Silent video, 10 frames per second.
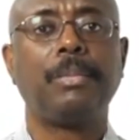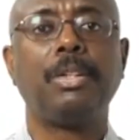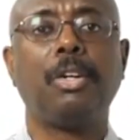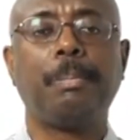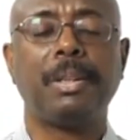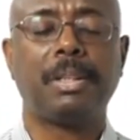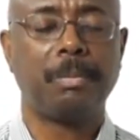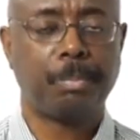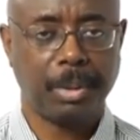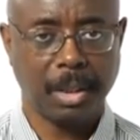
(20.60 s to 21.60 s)
Diop is
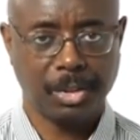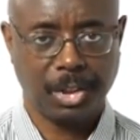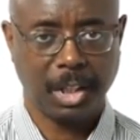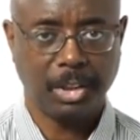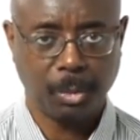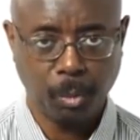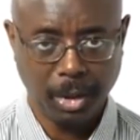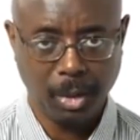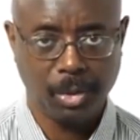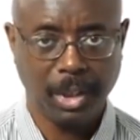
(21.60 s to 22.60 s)
the pronunciation
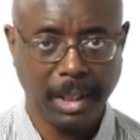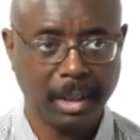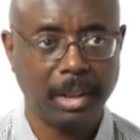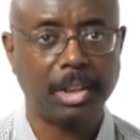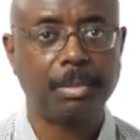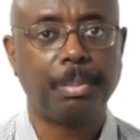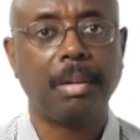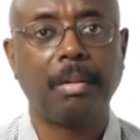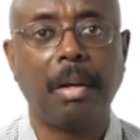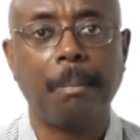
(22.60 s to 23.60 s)
we use in English,
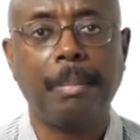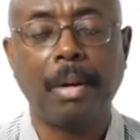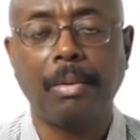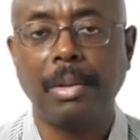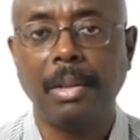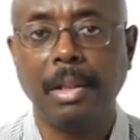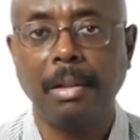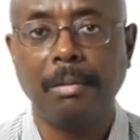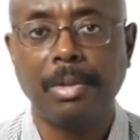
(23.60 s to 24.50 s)
but apparently